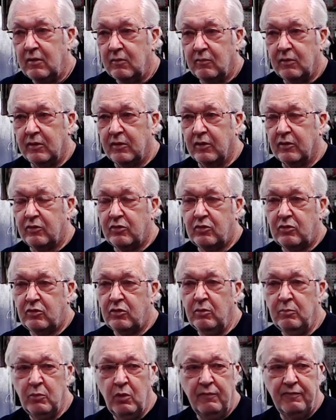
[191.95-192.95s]
Well, there's
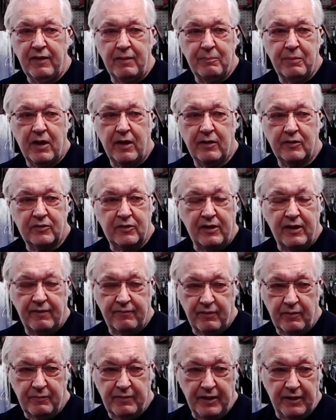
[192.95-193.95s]
two moving parts in
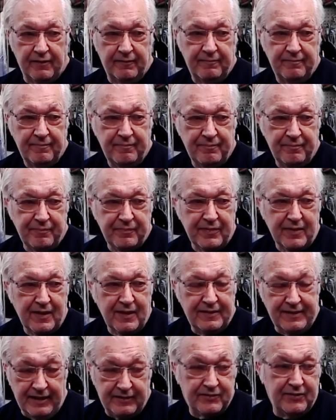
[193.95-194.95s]
every wheel.
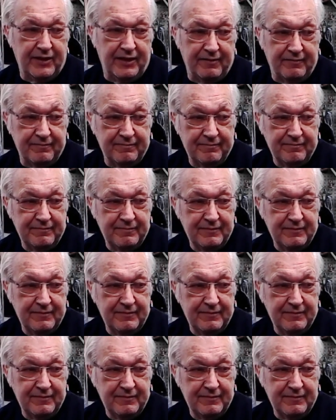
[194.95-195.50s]
That's it.